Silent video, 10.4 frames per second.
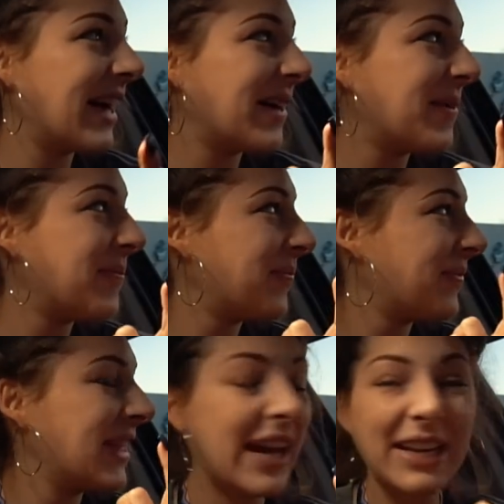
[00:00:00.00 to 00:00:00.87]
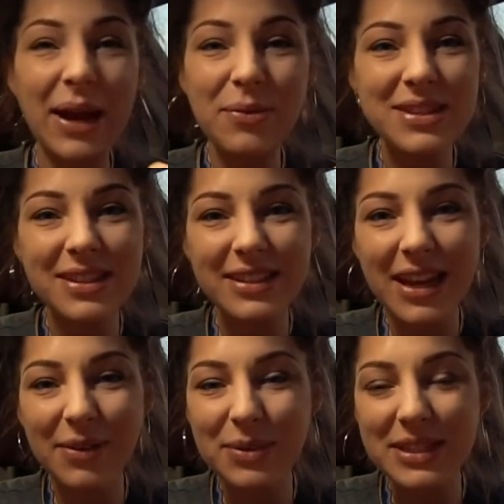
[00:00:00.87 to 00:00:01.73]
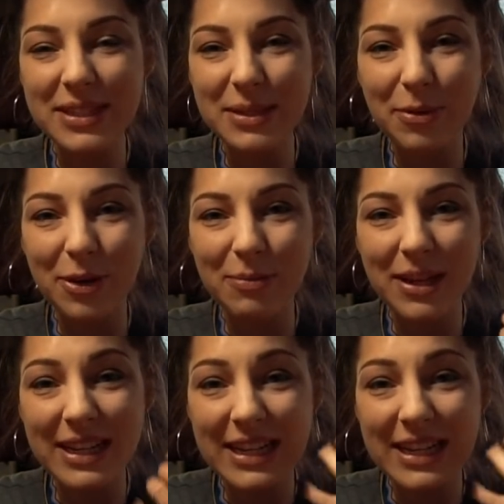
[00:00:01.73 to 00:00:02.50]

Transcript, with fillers: Um, yeah, that was a that was a disappointment.